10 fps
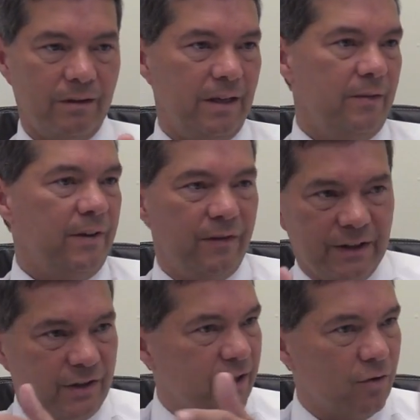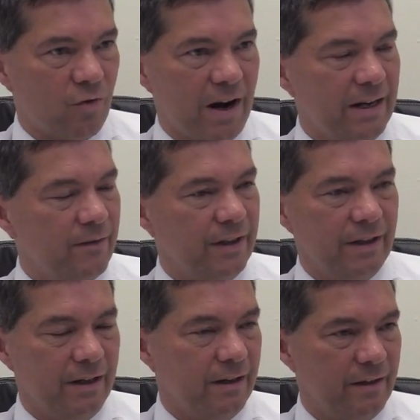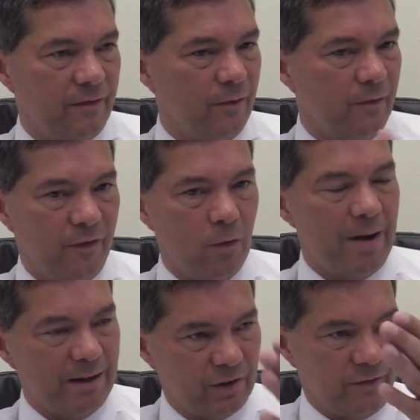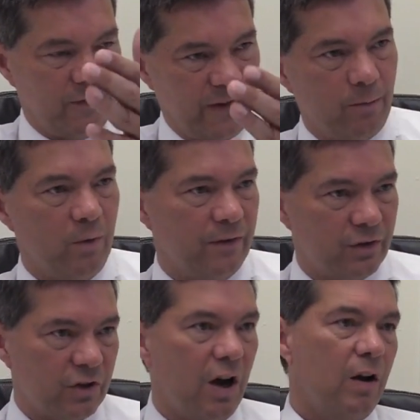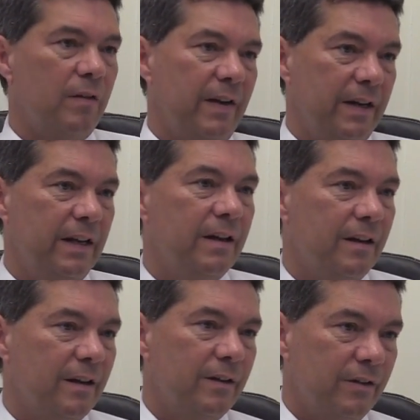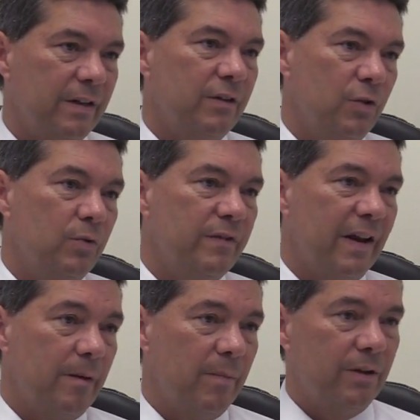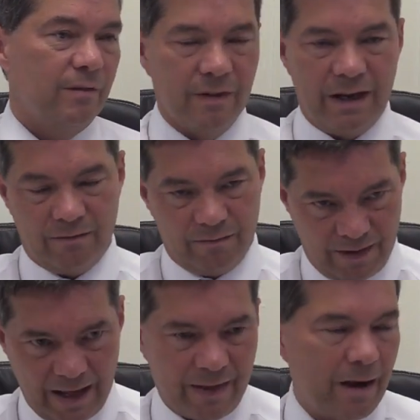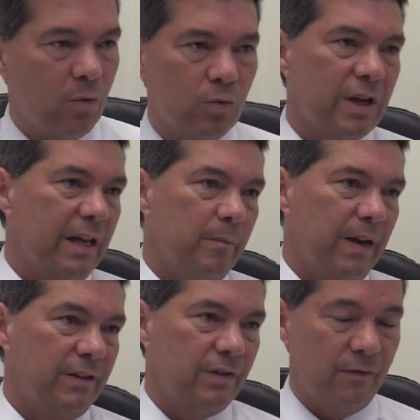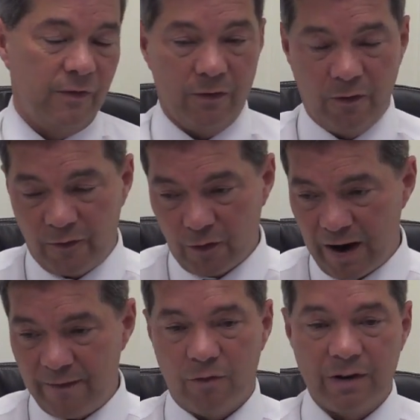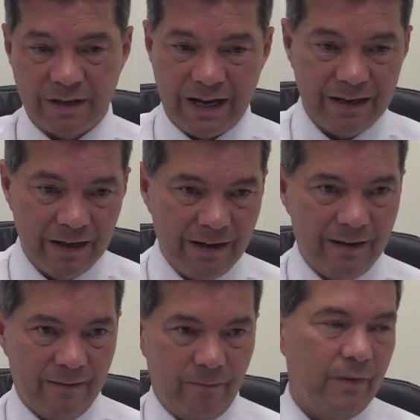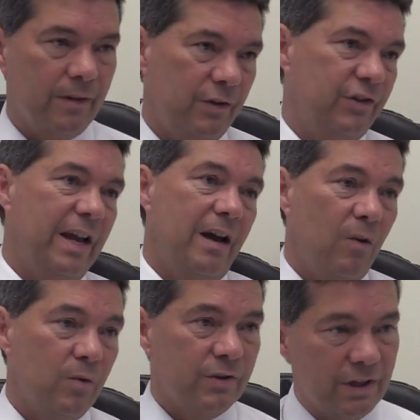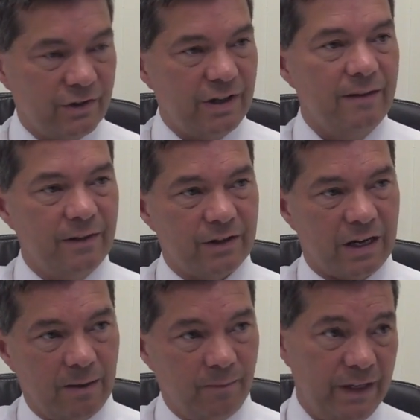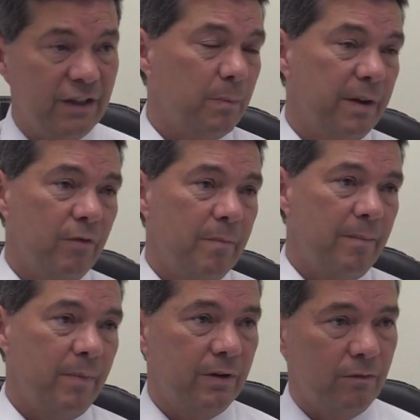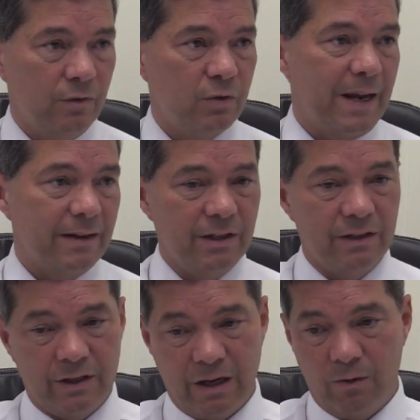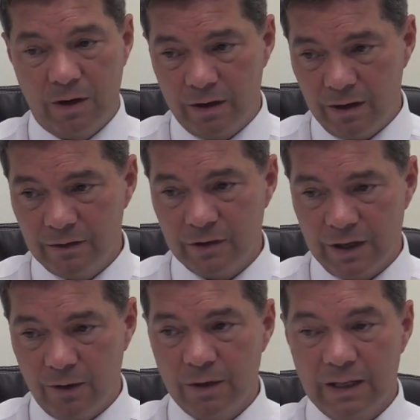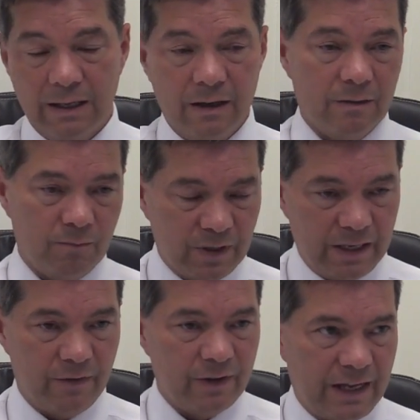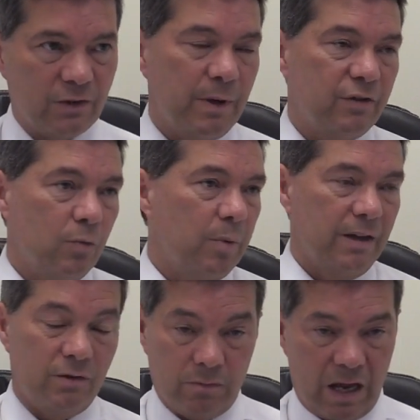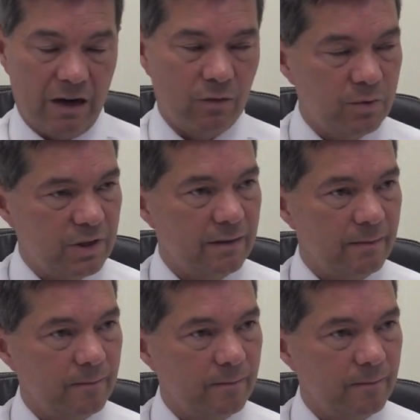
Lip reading: even if it's engraved in a different format to fit with the style of any new development, then that will take place. Forever and a day, the shareholders that saved this club need to be remembered and respected, you know, and you know, given that special place, 100%.